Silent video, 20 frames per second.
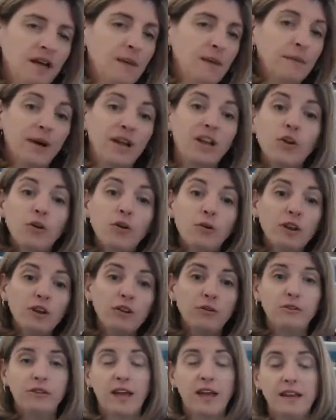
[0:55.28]
But you can
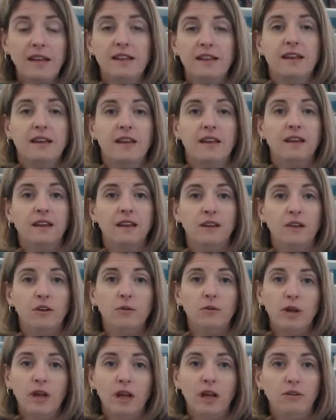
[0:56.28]
use anything.
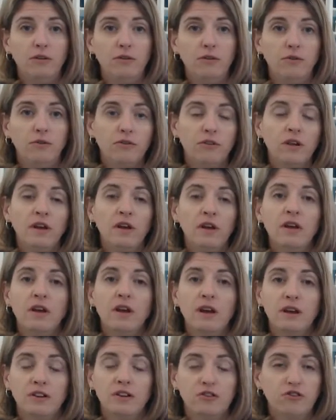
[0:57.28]
You can use
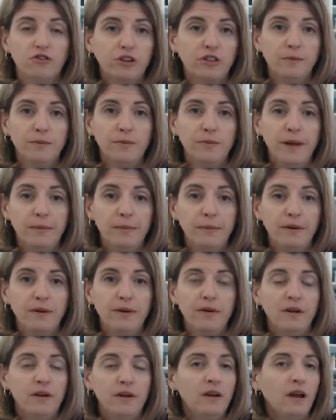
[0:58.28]
construction
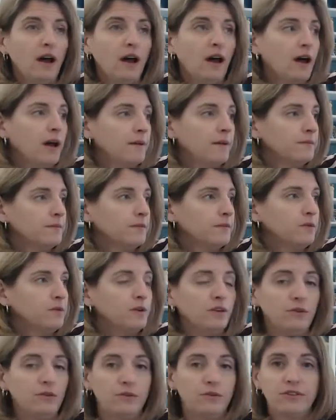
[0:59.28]
paper, you
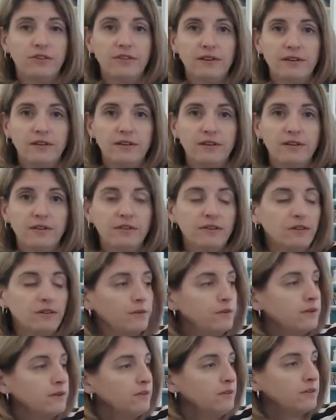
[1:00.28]
can use stickers,
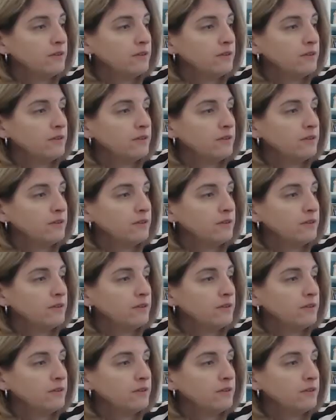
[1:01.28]
you can use